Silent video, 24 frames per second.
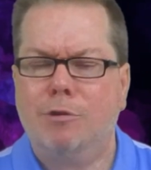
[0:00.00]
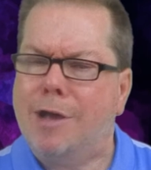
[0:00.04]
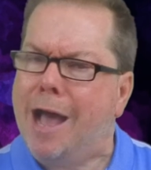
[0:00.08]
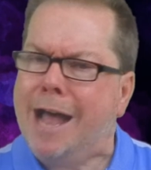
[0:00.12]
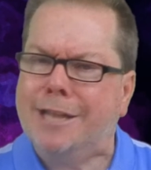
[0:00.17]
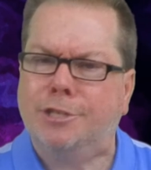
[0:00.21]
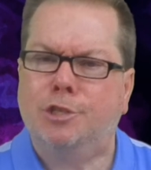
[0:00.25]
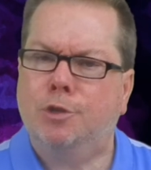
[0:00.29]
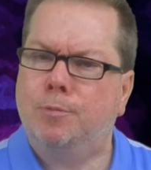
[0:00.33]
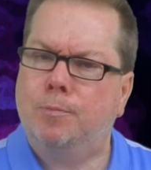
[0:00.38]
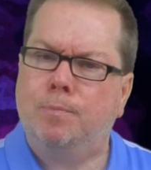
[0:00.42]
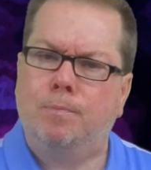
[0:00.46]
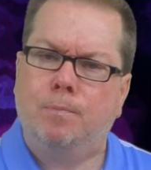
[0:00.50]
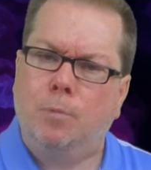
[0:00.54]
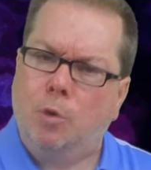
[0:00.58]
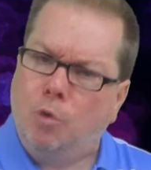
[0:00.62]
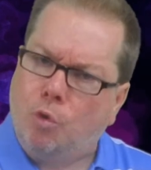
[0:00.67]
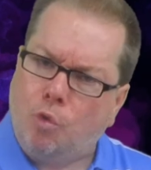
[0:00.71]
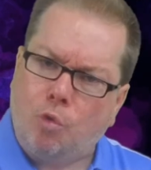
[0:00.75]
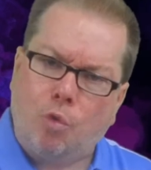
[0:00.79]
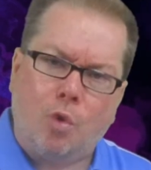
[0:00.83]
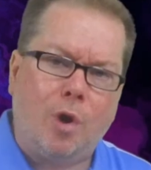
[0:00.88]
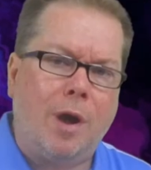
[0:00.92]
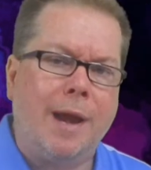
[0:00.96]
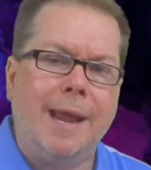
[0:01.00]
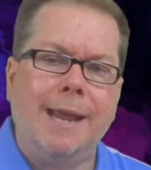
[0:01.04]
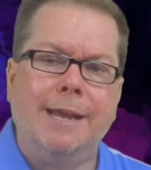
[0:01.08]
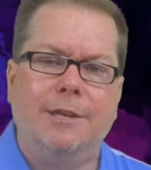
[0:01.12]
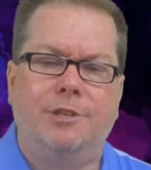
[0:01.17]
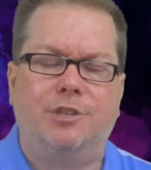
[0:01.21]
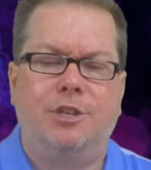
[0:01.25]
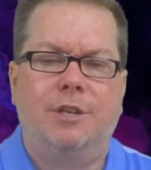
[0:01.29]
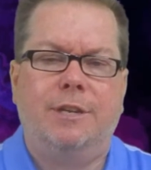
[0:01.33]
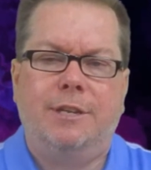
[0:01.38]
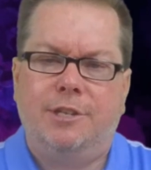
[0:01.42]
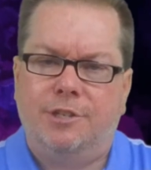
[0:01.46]
God's
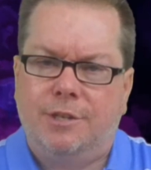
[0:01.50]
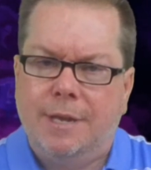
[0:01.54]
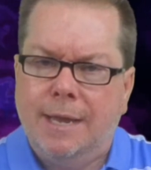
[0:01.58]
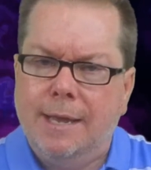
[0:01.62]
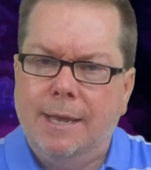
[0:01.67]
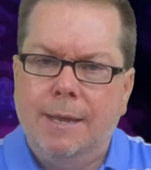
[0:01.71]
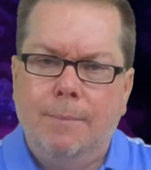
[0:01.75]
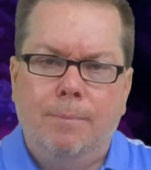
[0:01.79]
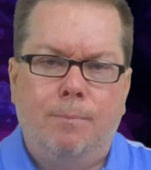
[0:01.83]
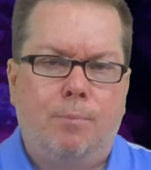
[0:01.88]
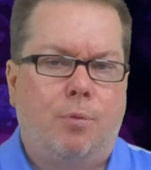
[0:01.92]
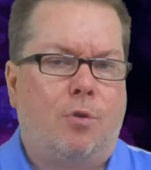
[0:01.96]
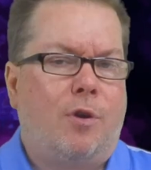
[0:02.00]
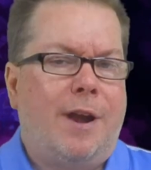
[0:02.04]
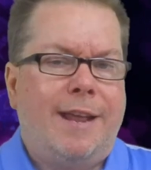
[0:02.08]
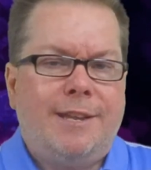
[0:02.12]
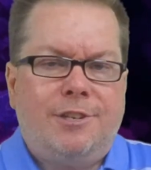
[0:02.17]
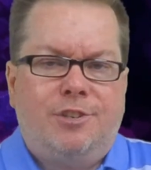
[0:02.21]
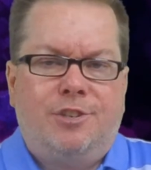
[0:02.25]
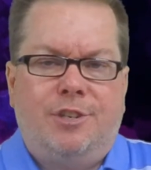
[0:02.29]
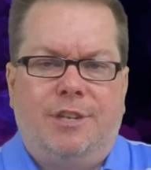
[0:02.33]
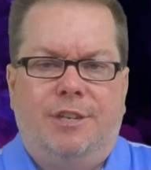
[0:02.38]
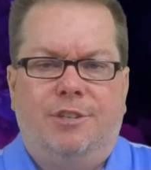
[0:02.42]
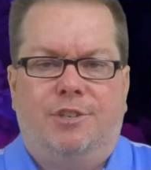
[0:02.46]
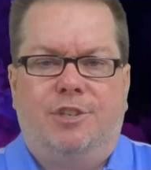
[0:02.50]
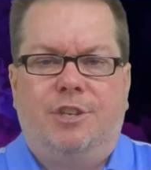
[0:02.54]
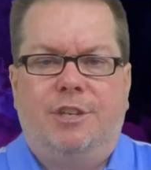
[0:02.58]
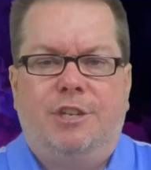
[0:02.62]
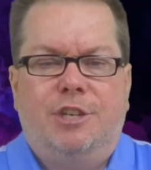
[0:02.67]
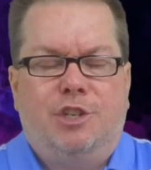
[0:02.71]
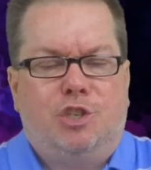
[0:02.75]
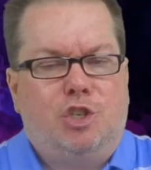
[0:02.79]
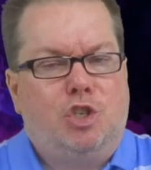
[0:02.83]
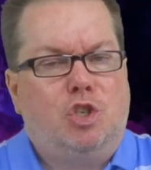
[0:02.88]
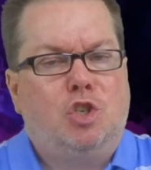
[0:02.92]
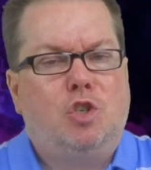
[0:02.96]
grace and his presence and
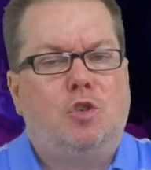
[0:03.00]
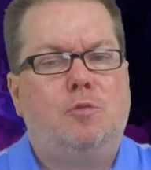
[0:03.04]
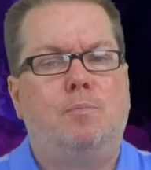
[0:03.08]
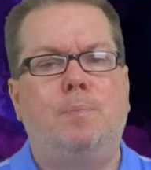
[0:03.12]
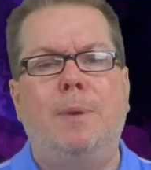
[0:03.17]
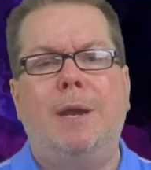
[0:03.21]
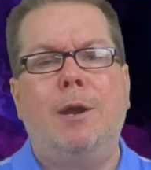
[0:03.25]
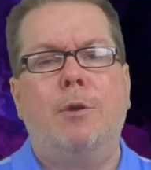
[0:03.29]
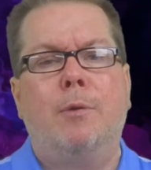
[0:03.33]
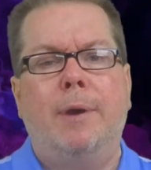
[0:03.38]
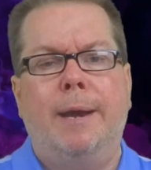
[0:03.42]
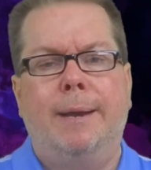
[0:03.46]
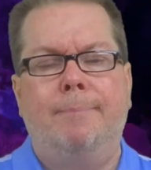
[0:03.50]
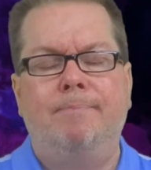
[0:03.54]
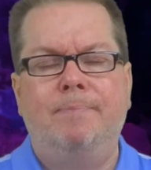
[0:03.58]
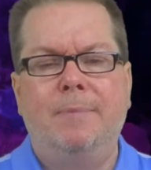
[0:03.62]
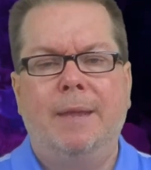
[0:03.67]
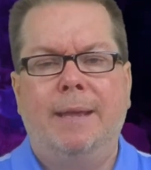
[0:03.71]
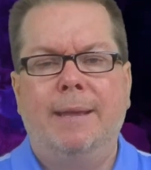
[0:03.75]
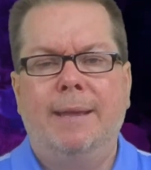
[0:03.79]
his spirit.